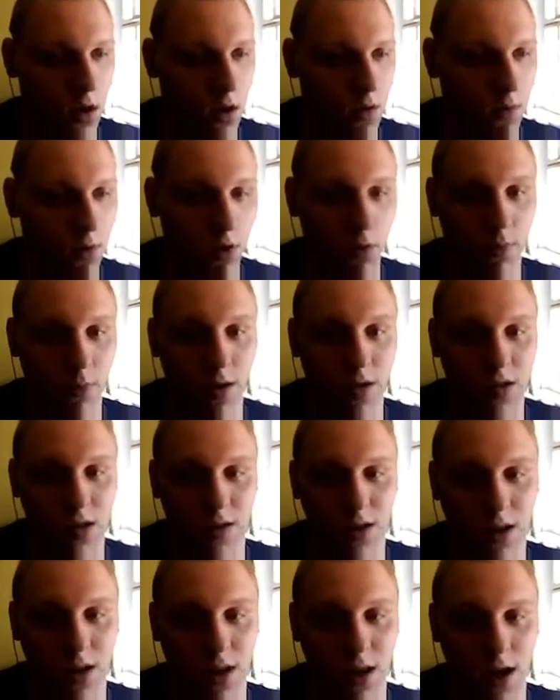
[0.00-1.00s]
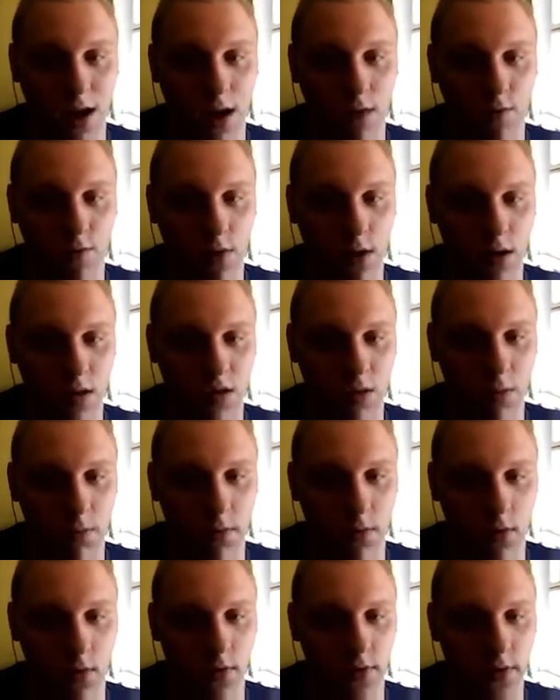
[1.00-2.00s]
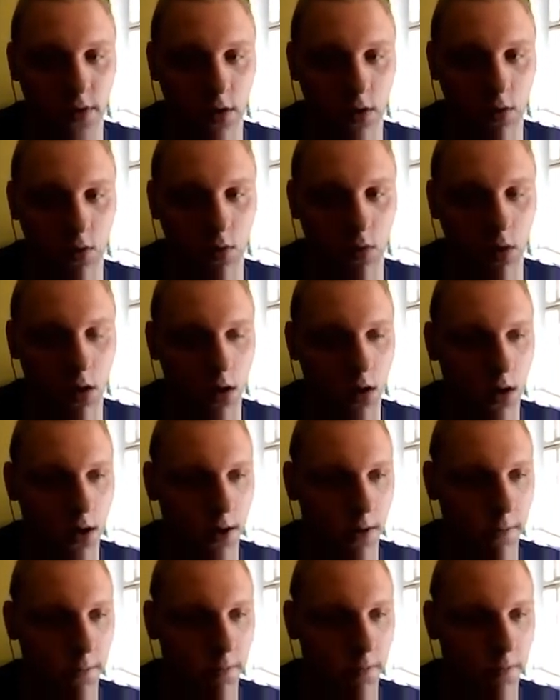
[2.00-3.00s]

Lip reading: which makes it in the end fairly simple to